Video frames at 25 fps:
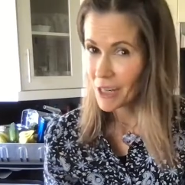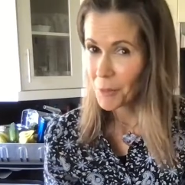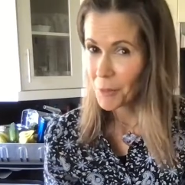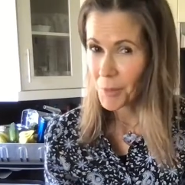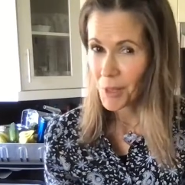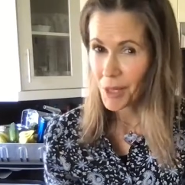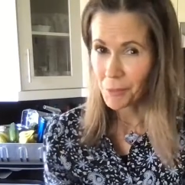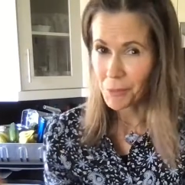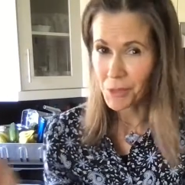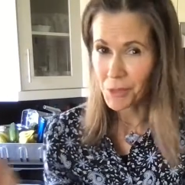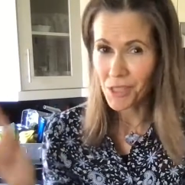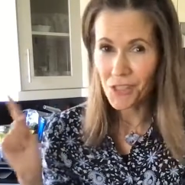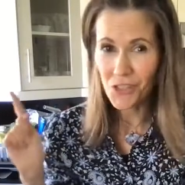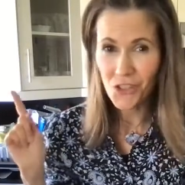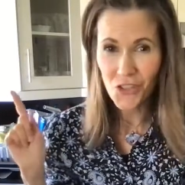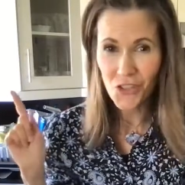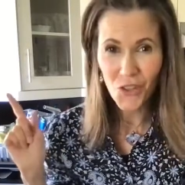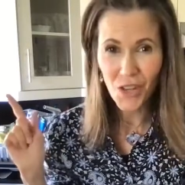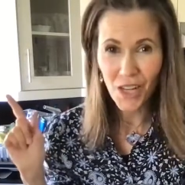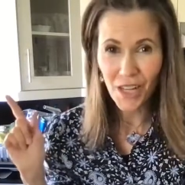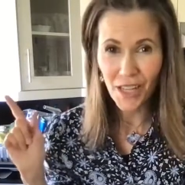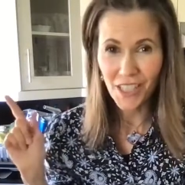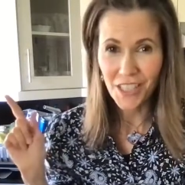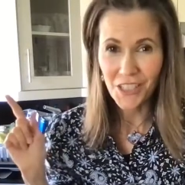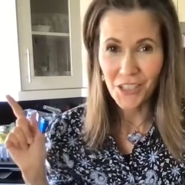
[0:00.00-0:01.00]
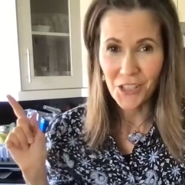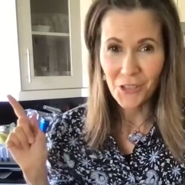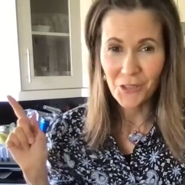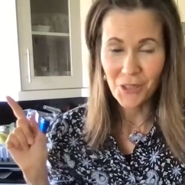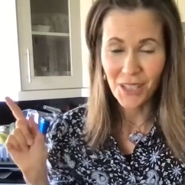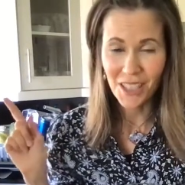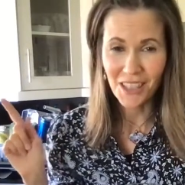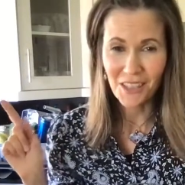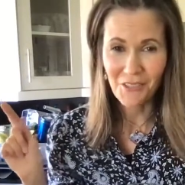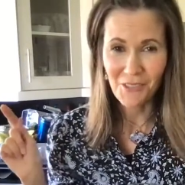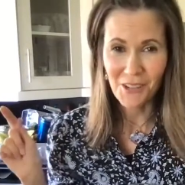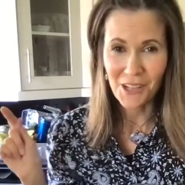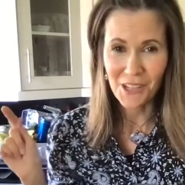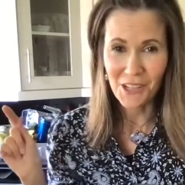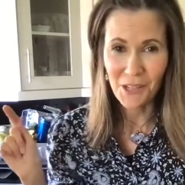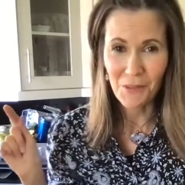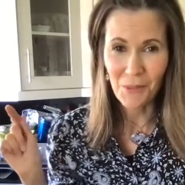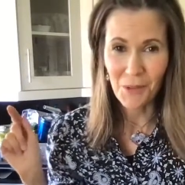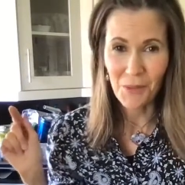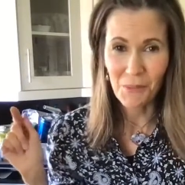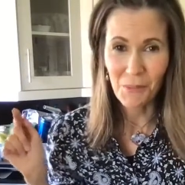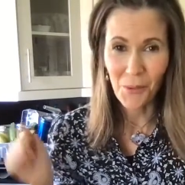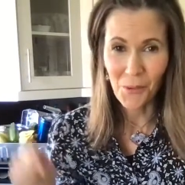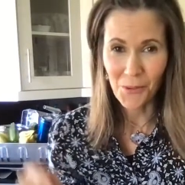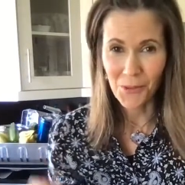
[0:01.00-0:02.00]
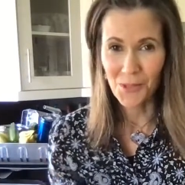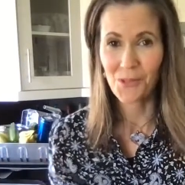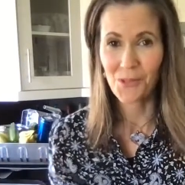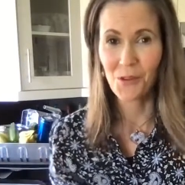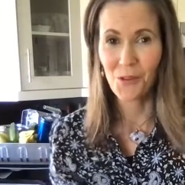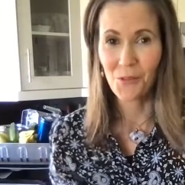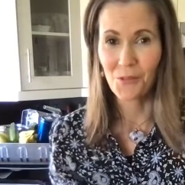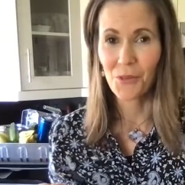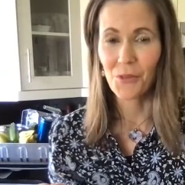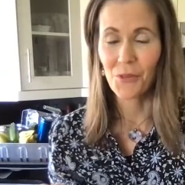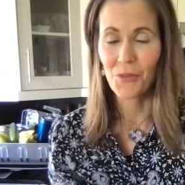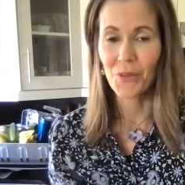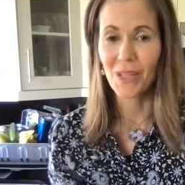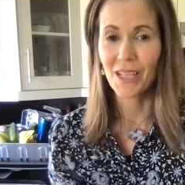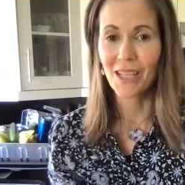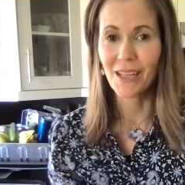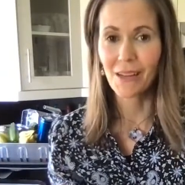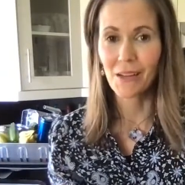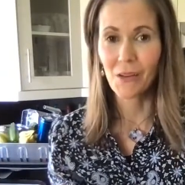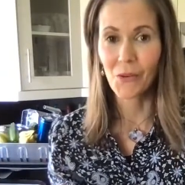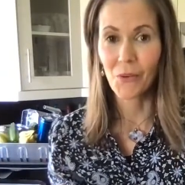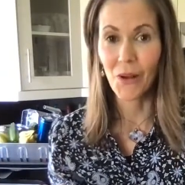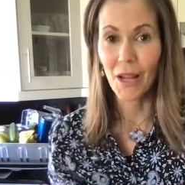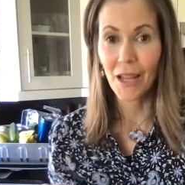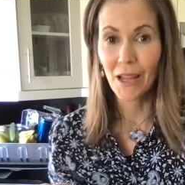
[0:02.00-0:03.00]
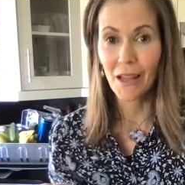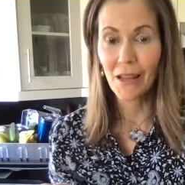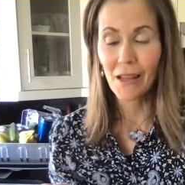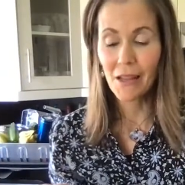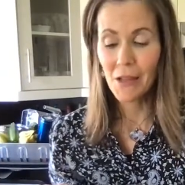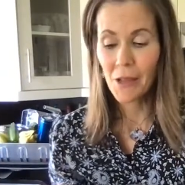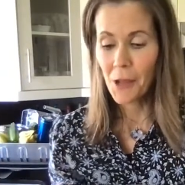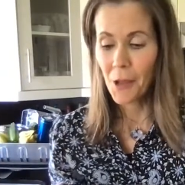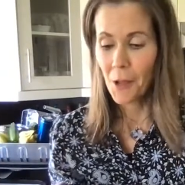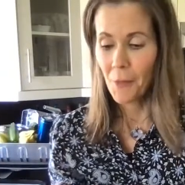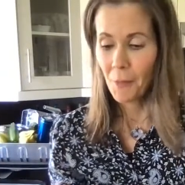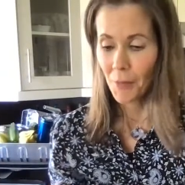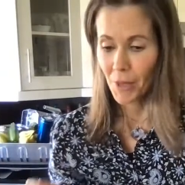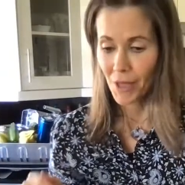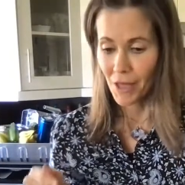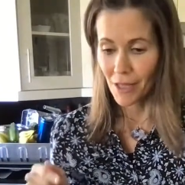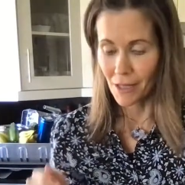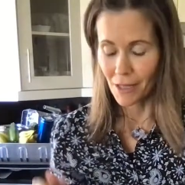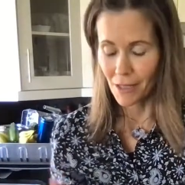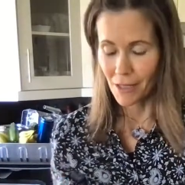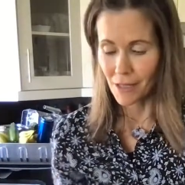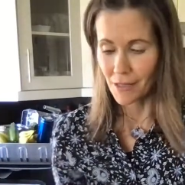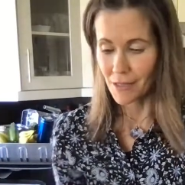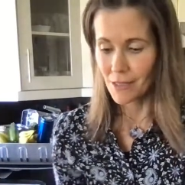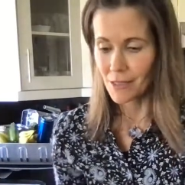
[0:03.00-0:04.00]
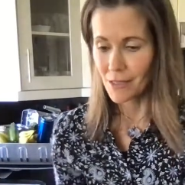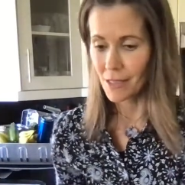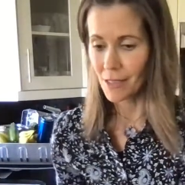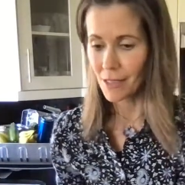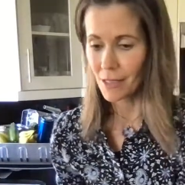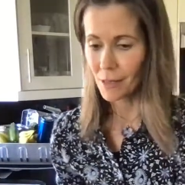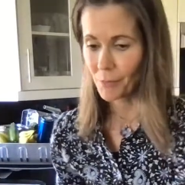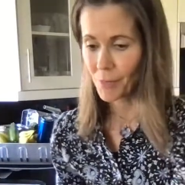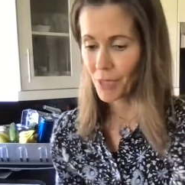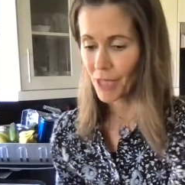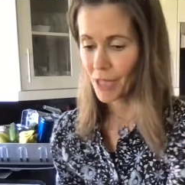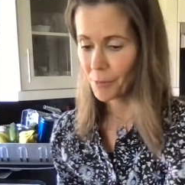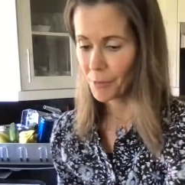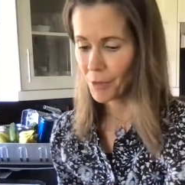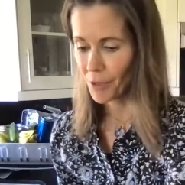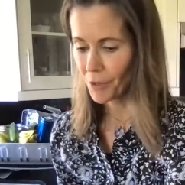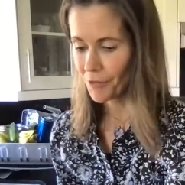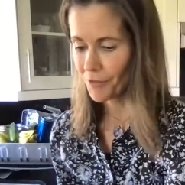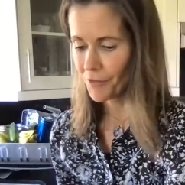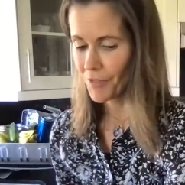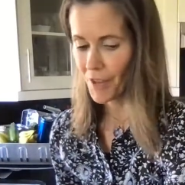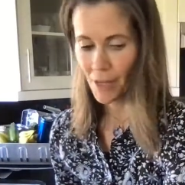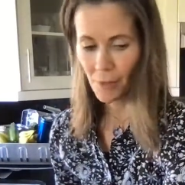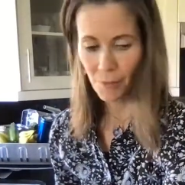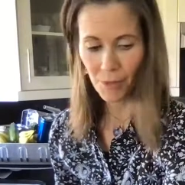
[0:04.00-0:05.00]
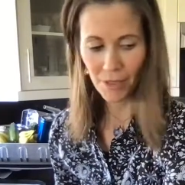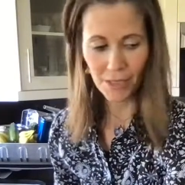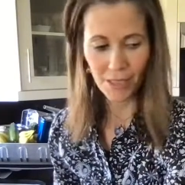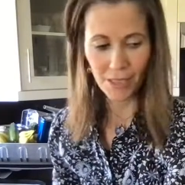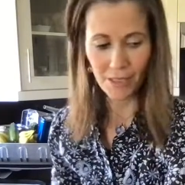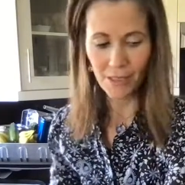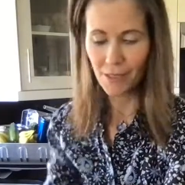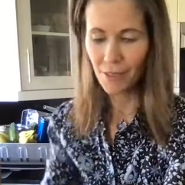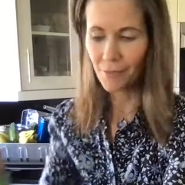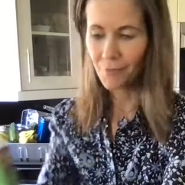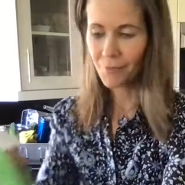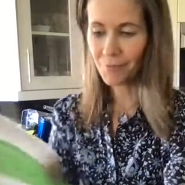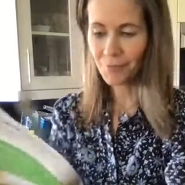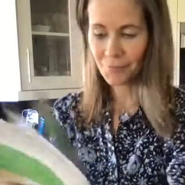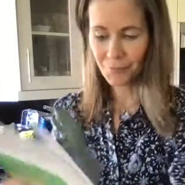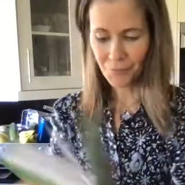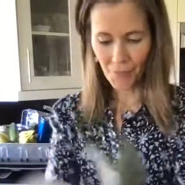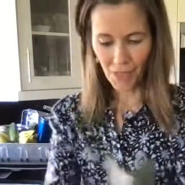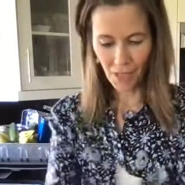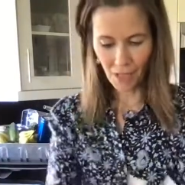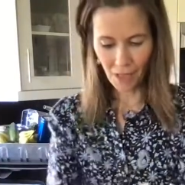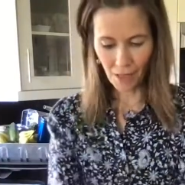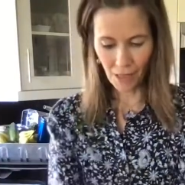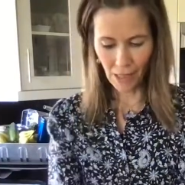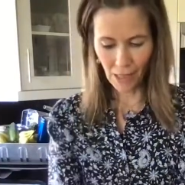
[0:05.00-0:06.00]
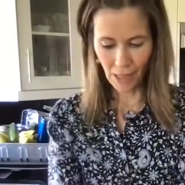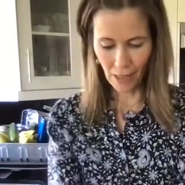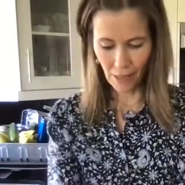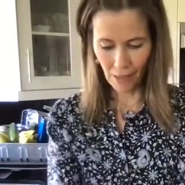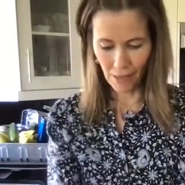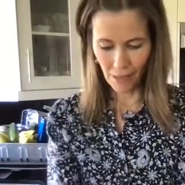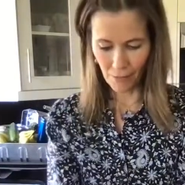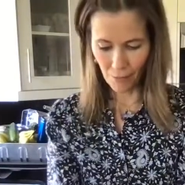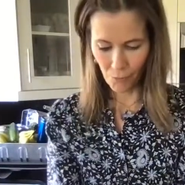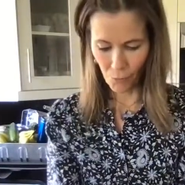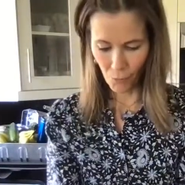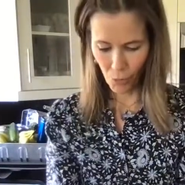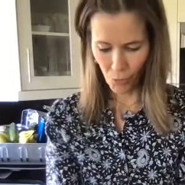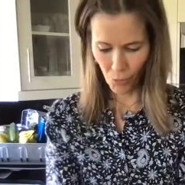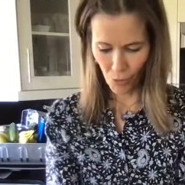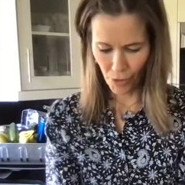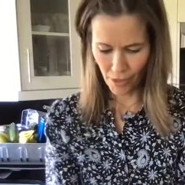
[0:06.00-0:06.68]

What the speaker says: recipe, which is not a great idea because I need to refer to it, because like I said, I haven't made it for a while.